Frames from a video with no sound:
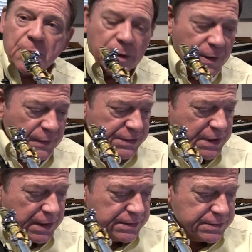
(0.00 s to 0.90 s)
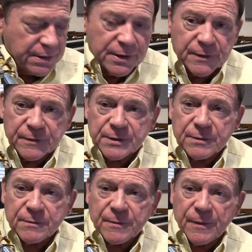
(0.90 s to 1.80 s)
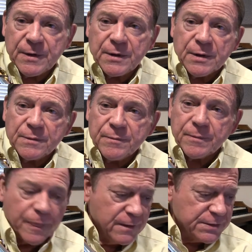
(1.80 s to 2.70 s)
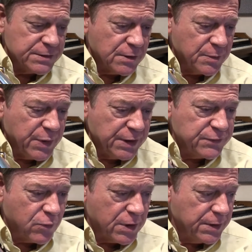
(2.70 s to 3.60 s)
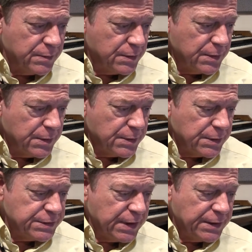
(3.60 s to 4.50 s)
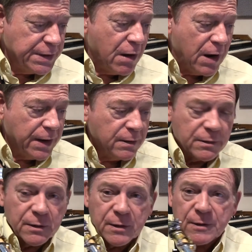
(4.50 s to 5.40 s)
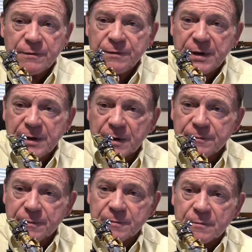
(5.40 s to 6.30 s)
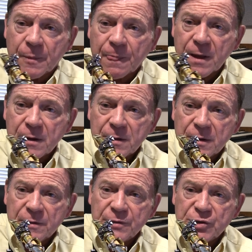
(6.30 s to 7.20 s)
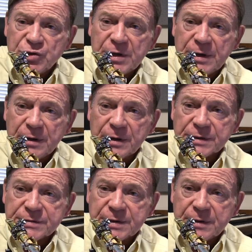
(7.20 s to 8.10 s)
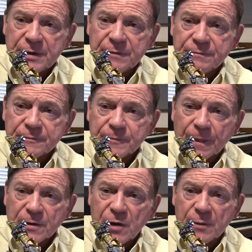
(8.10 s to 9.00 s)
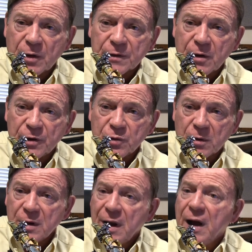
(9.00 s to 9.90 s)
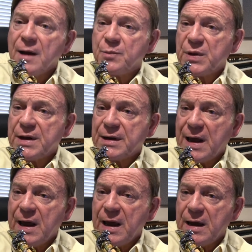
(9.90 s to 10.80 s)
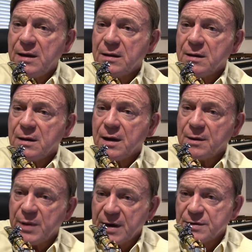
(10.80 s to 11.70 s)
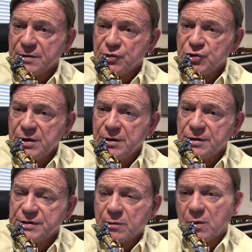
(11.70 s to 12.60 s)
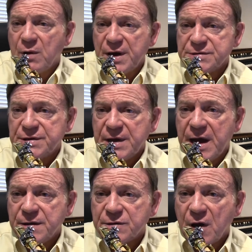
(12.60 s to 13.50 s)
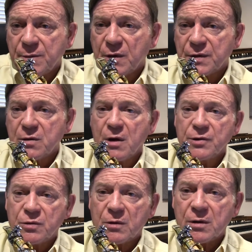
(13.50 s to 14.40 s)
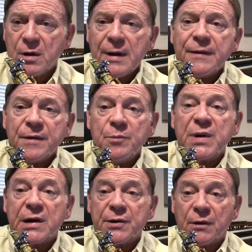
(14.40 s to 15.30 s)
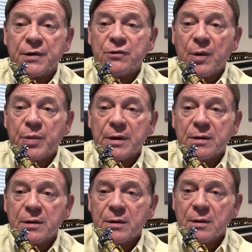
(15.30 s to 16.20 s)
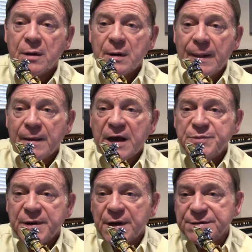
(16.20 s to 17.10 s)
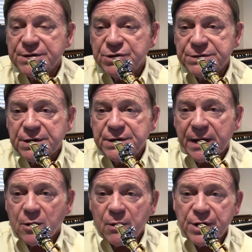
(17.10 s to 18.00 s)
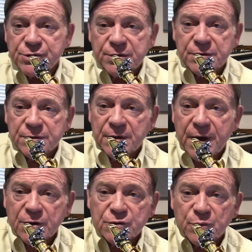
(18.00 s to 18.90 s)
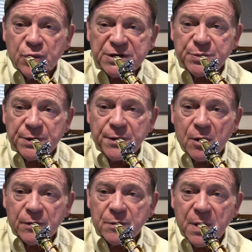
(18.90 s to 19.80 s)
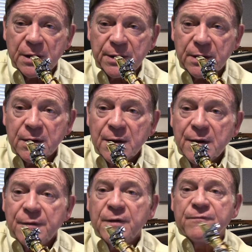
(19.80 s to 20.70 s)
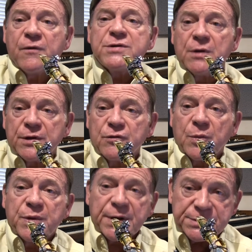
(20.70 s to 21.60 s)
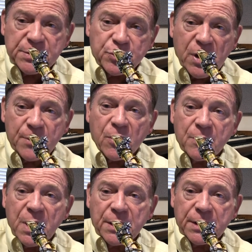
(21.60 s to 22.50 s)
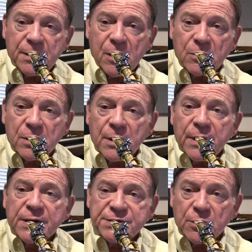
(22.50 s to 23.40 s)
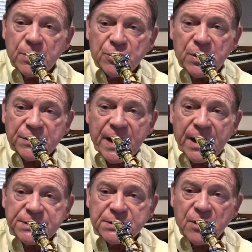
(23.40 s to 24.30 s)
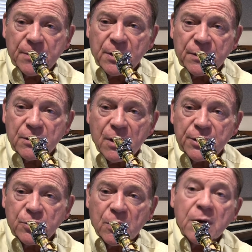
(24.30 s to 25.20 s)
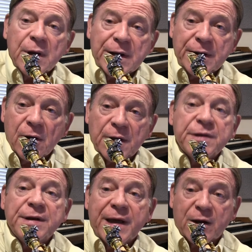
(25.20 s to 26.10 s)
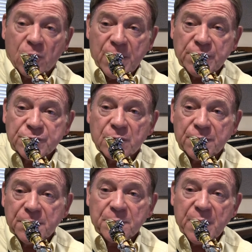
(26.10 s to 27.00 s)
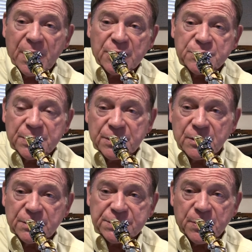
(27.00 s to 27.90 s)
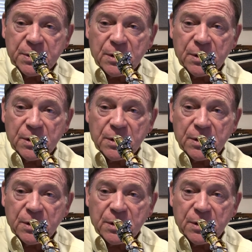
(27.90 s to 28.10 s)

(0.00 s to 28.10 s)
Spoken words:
In this case, this is on page 49. The G is the top note of the contour. I'm playing an A and back to the G, and you're saying, well, why isn't the A the top note of the contour, the middle note of the triplet? That's because it's just a decoration to the actual principal note of the melody. The first note of the triplet is the primary melody note, and so we treat that as the top note of the contour, not the decoration or the embellishment that goes up a